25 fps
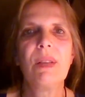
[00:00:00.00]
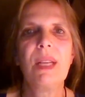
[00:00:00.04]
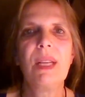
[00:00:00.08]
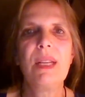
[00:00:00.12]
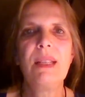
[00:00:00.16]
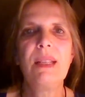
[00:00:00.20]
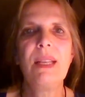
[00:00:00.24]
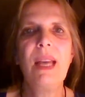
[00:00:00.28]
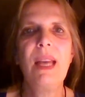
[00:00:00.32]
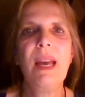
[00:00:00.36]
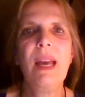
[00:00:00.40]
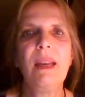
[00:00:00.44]

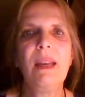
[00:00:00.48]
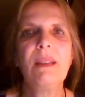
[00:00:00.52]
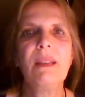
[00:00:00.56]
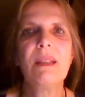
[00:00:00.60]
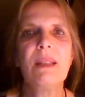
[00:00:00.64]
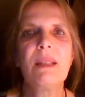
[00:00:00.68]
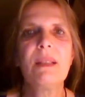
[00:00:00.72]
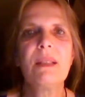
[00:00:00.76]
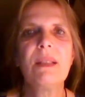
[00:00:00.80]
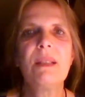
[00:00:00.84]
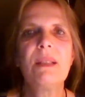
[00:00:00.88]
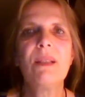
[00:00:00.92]
easy
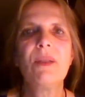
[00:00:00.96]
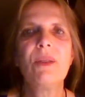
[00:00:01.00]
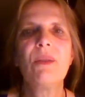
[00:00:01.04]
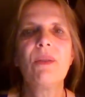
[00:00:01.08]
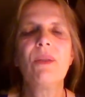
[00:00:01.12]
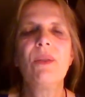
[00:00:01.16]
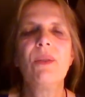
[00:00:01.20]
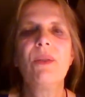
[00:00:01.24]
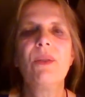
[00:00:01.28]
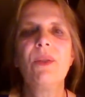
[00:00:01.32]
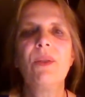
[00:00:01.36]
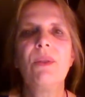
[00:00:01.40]
access
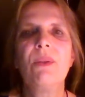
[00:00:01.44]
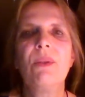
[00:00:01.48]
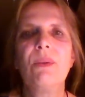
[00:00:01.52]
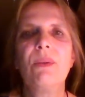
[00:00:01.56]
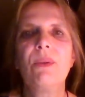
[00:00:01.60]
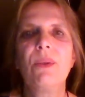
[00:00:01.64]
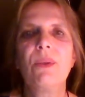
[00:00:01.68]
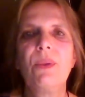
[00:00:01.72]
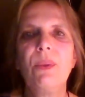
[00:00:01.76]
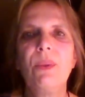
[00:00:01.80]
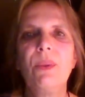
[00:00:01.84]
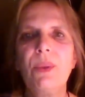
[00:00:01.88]
to the
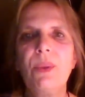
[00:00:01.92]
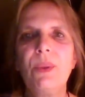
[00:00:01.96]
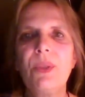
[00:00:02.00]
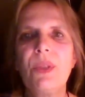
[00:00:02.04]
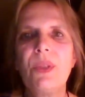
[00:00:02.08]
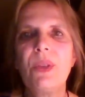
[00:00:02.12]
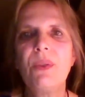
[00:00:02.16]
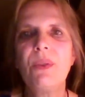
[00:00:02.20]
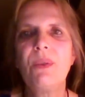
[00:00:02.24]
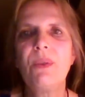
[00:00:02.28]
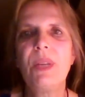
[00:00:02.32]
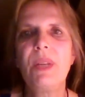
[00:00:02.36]

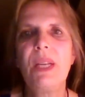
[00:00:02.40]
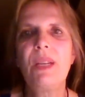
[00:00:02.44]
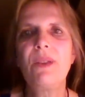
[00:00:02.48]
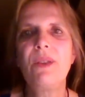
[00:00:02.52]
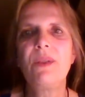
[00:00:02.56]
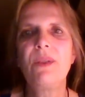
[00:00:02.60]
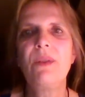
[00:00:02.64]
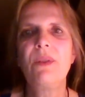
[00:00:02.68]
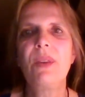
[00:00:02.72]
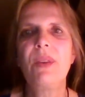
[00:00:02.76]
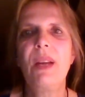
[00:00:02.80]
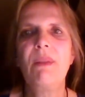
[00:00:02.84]
tools you need
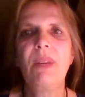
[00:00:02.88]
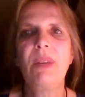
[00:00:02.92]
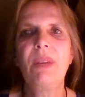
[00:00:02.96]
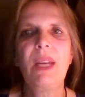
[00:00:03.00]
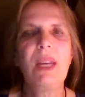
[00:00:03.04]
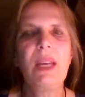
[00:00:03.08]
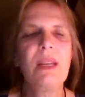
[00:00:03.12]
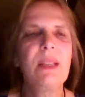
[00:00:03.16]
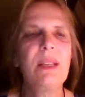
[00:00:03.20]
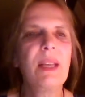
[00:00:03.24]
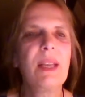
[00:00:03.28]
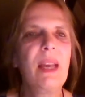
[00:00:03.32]
to
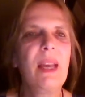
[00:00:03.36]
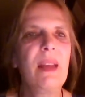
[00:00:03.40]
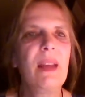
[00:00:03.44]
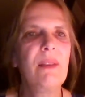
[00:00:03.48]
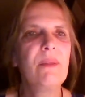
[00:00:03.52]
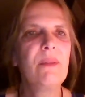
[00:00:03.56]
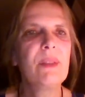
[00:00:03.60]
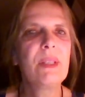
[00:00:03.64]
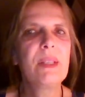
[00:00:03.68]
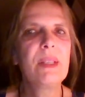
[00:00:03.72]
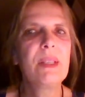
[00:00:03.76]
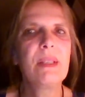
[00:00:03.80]
navigate
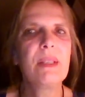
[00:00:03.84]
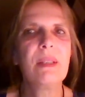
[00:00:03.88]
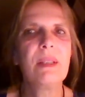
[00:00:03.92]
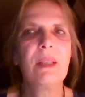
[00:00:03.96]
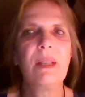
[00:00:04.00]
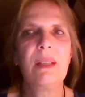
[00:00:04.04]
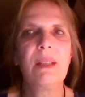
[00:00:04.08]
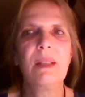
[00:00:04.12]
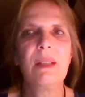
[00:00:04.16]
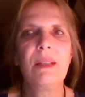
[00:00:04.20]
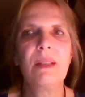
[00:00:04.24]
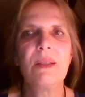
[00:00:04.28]
Canvas
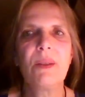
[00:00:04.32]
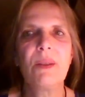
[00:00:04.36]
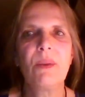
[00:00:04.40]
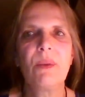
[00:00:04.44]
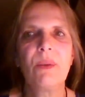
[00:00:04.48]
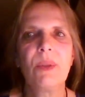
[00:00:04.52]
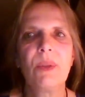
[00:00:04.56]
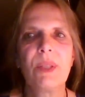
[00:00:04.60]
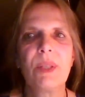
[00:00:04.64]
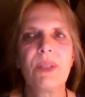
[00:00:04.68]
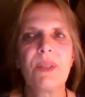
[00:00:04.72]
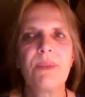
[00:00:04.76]
and this
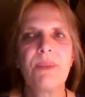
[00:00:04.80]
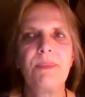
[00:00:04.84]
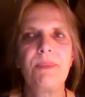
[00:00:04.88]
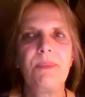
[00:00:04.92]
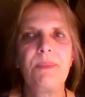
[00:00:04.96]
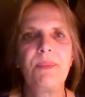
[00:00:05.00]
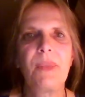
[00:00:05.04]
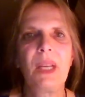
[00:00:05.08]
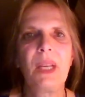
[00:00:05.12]
course.